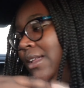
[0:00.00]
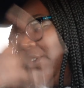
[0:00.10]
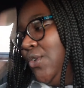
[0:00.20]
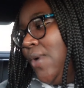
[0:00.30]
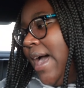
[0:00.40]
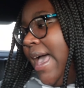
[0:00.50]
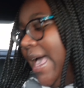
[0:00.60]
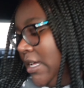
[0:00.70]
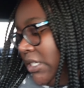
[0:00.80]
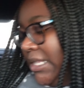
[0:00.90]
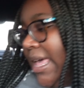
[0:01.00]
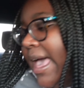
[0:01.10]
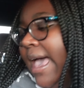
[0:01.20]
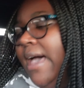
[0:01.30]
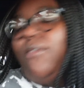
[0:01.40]
do i actually
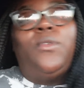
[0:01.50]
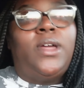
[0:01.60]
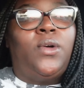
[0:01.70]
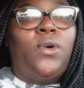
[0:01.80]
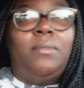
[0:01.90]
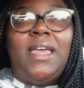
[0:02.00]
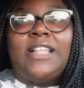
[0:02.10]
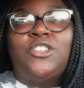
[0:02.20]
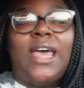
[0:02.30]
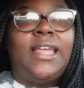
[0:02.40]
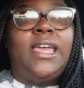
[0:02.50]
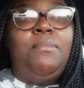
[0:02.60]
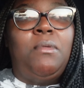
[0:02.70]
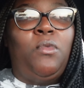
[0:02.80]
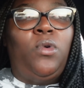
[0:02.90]
have one on me i try to
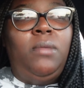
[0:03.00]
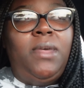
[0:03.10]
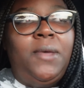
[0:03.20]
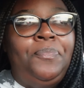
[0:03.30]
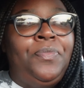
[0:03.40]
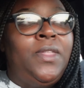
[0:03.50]
keep them on me